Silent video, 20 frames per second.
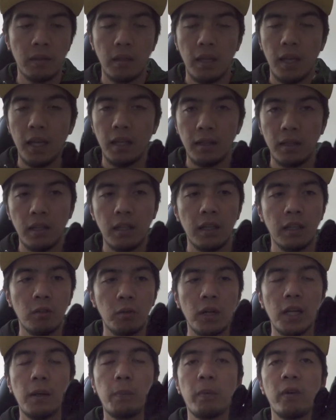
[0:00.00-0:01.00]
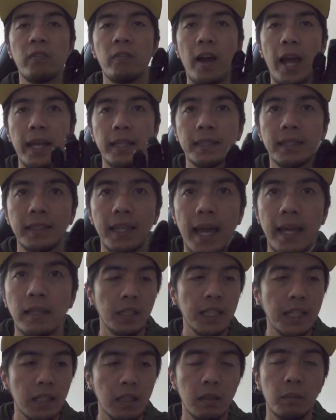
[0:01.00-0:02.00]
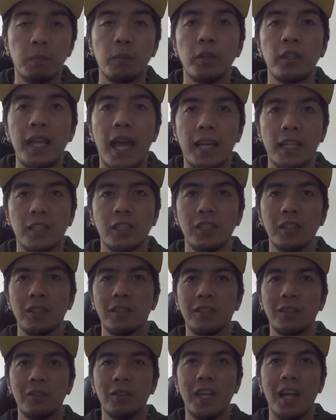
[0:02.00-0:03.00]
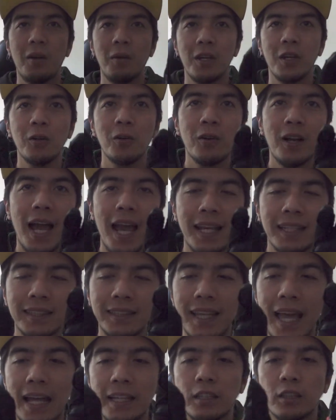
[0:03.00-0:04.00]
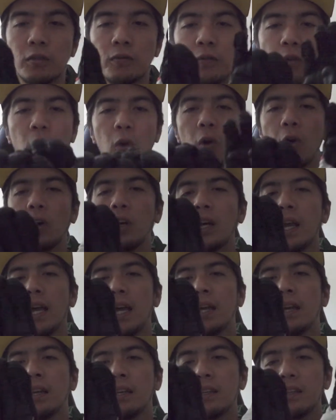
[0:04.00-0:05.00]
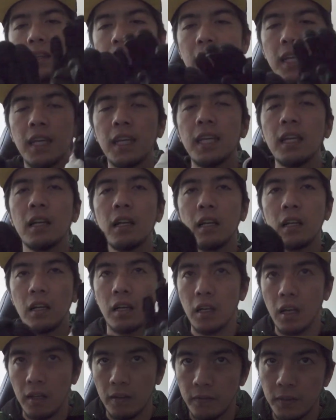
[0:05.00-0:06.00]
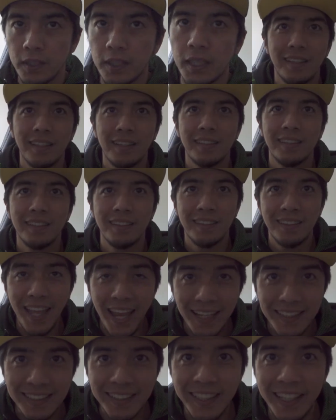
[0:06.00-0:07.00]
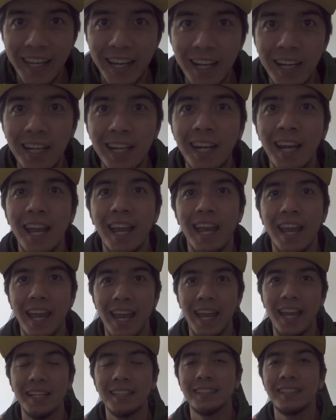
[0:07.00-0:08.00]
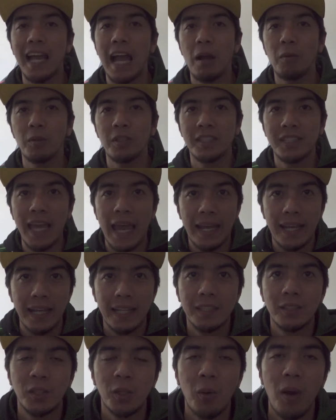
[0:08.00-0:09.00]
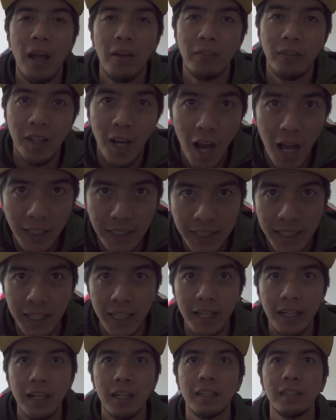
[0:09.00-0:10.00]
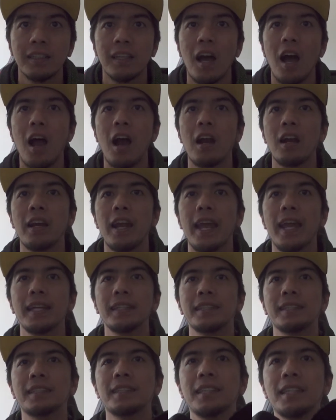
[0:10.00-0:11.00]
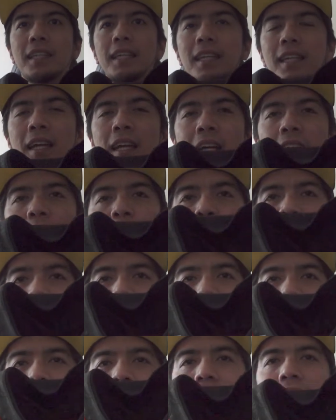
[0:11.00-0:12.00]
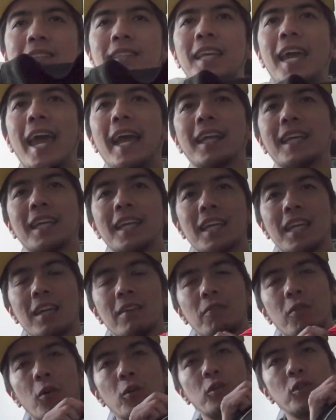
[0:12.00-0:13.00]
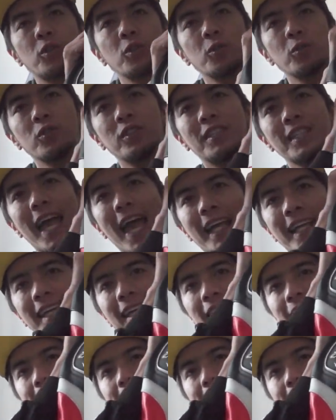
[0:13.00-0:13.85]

It really provides that needed protection. So there we go, guys. That's for the gloves. The next gear is our jacket. So I've got here an RST Tractech Evo 2 jacket.